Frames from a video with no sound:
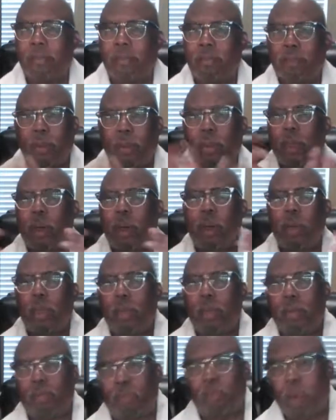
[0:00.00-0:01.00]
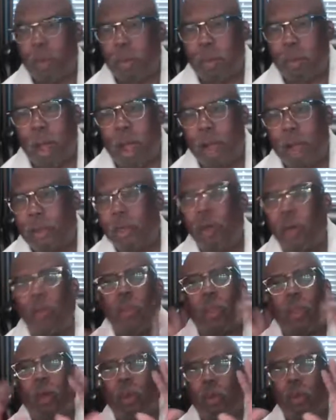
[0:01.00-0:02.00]
So don't look for tomorrow.
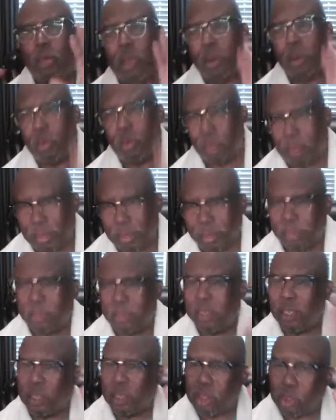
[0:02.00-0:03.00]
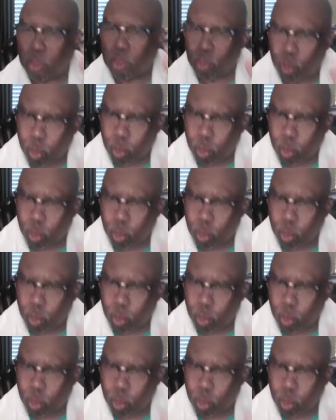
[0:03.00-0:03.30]
Don't don't don't just